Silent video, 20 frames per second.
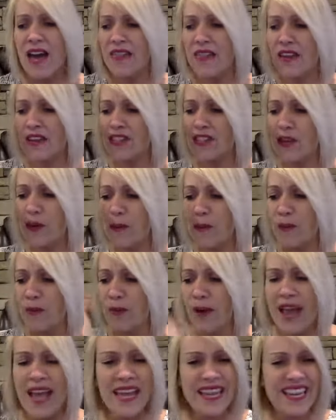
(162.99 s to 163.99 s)
There's a
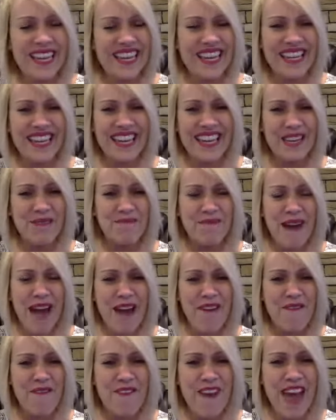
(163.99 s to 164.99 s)
breaking in
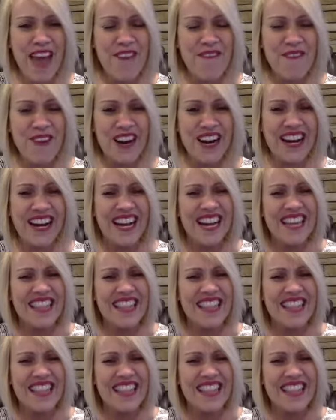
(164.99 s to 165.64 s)
my favor.